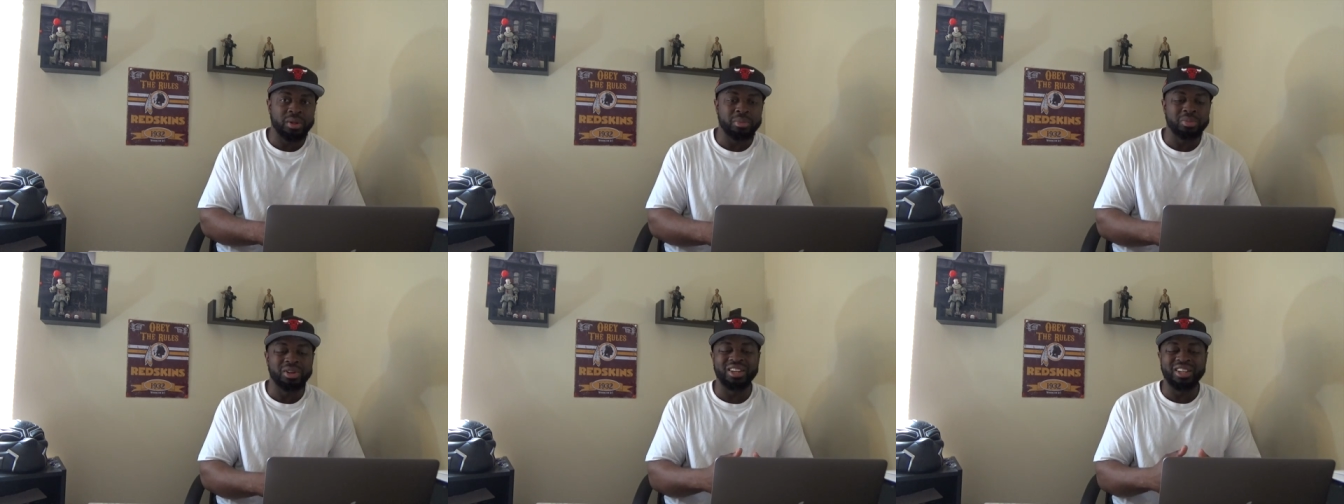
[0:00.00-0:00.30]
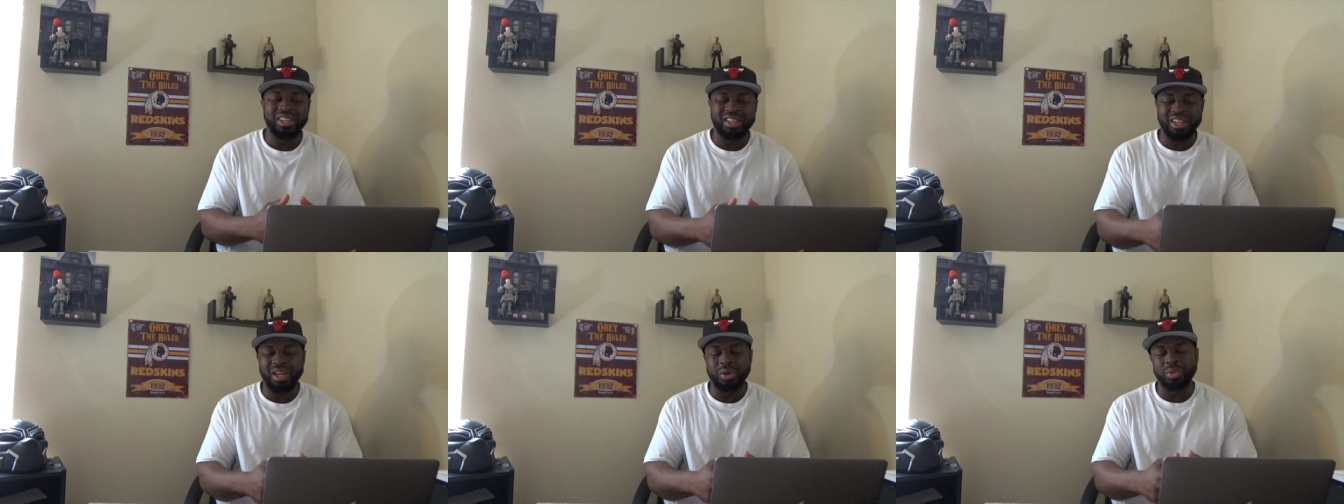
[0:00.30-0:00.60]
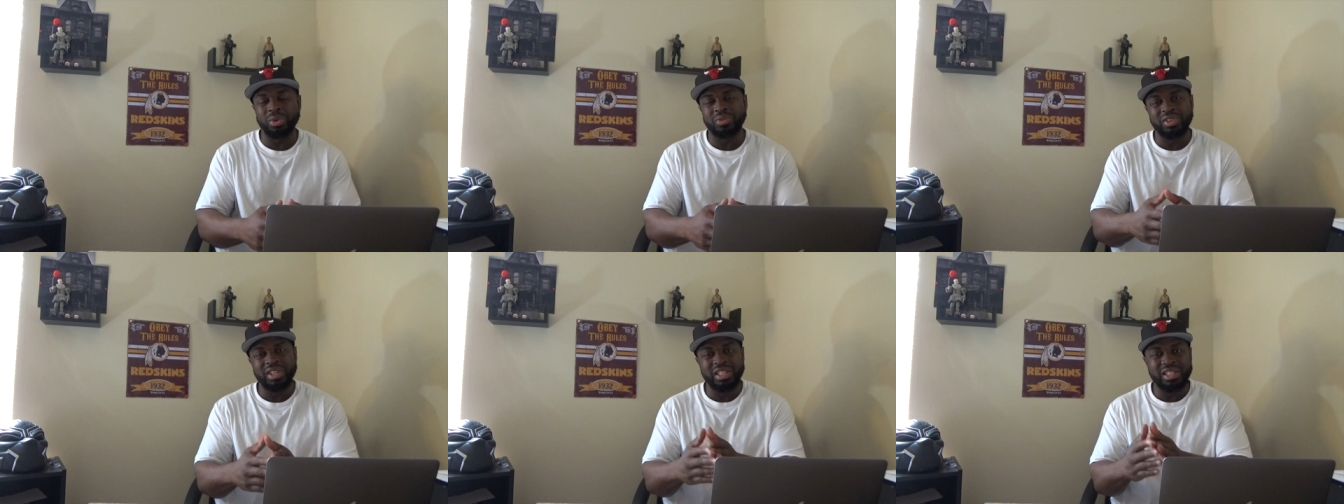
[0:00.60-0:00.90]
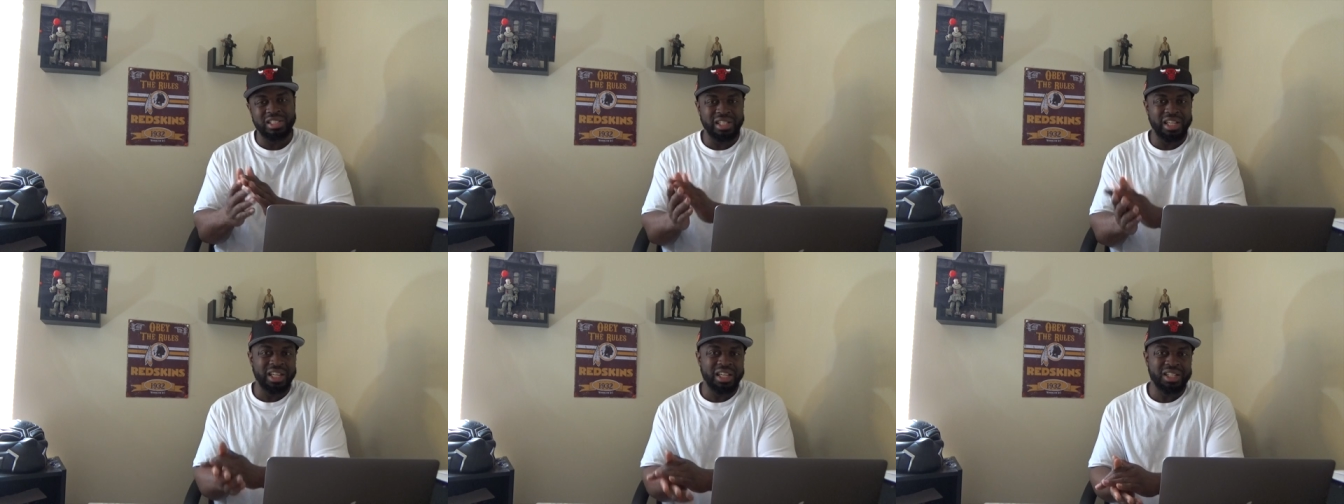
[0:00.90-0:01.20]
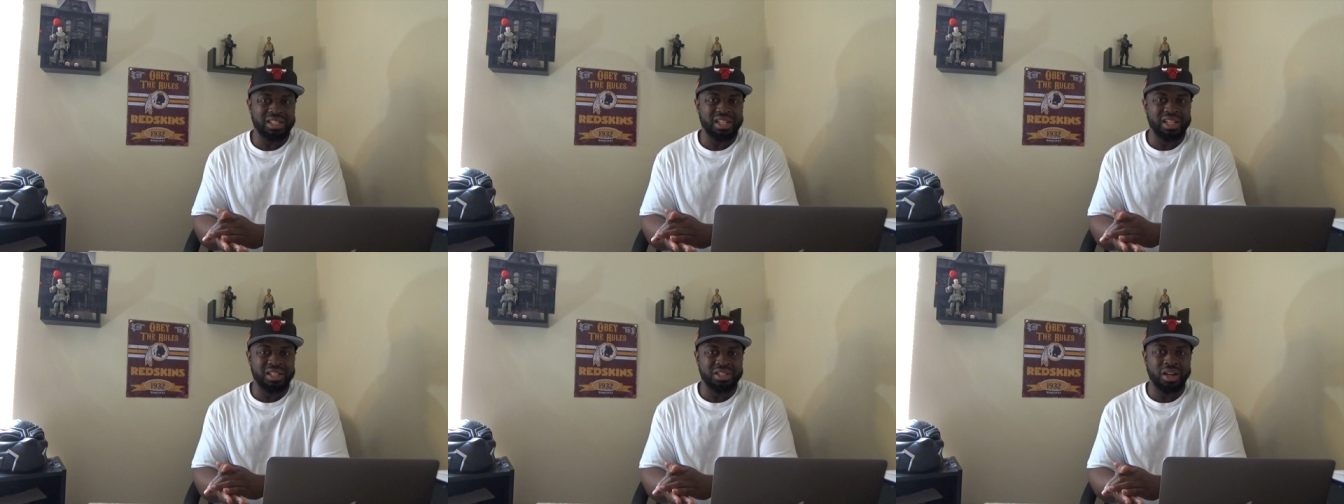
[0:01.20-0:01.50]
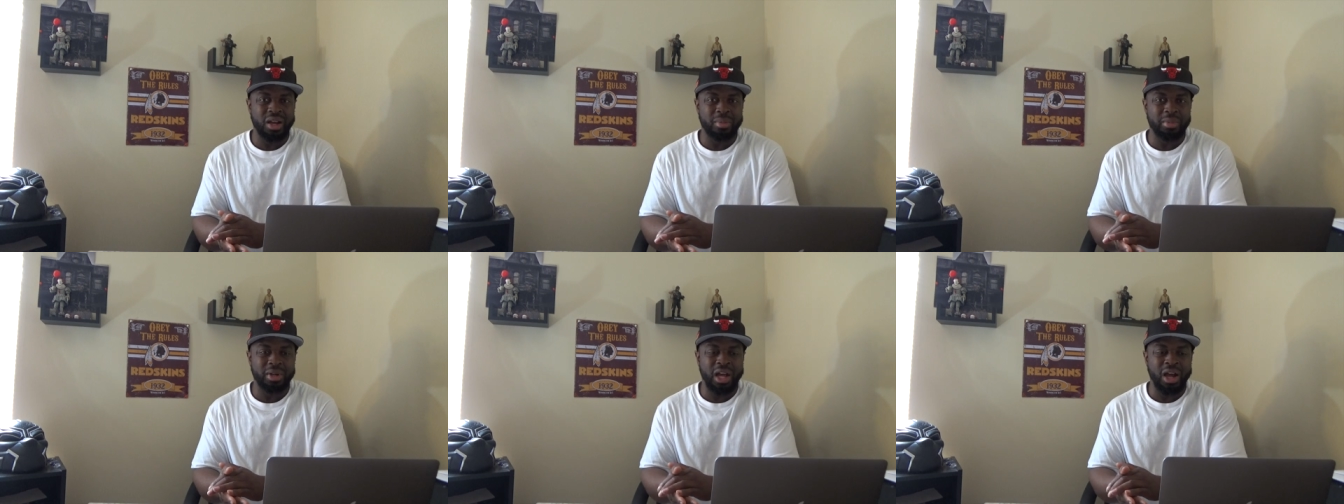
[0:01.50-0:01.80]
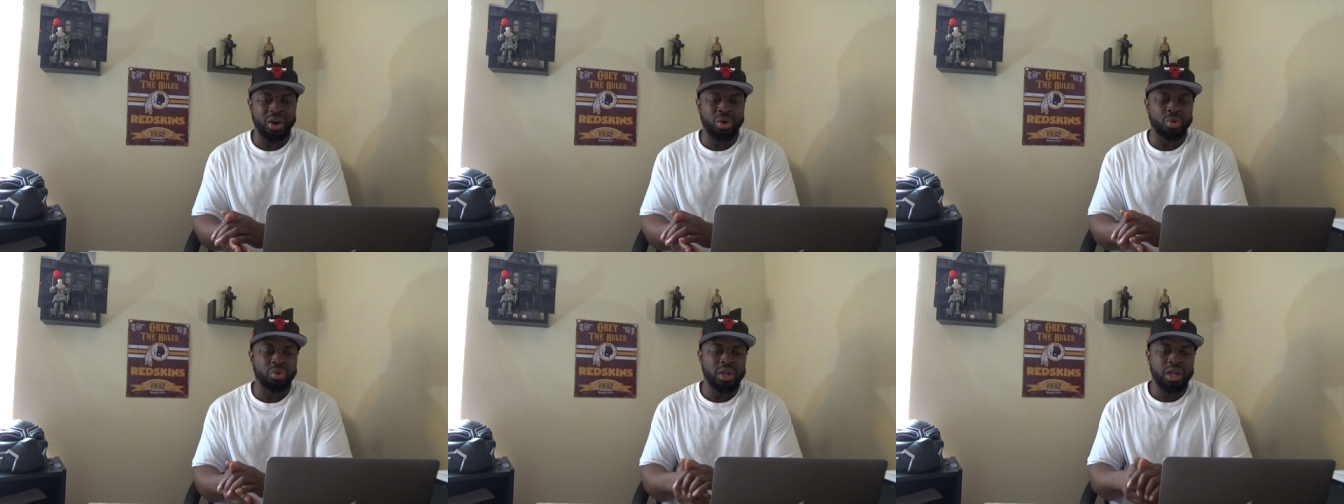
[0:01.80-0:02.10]
But again, with these leaks that's coming
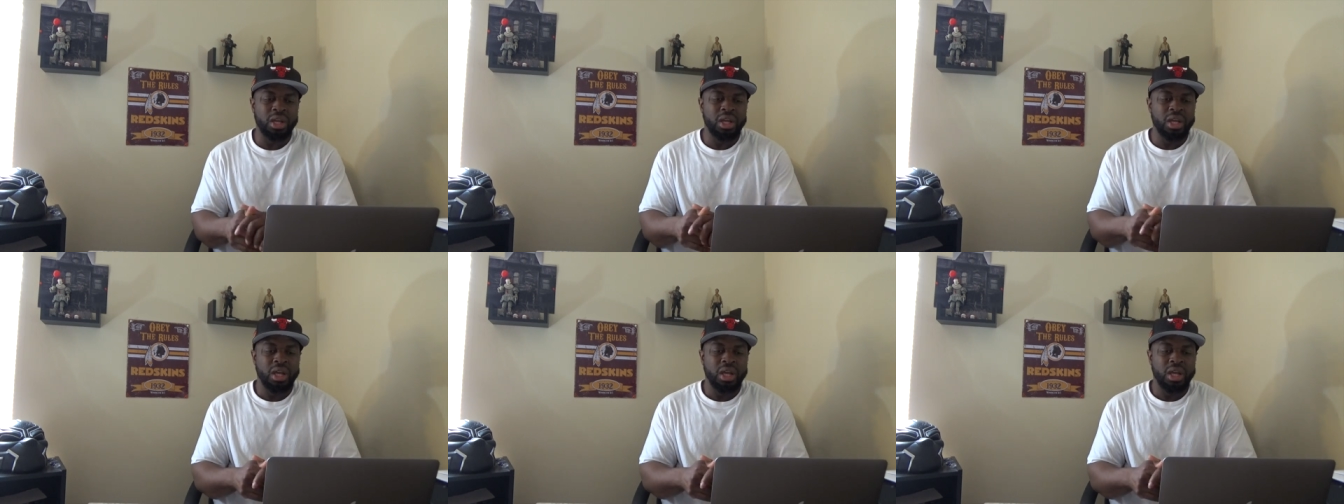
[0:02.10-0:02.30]
out,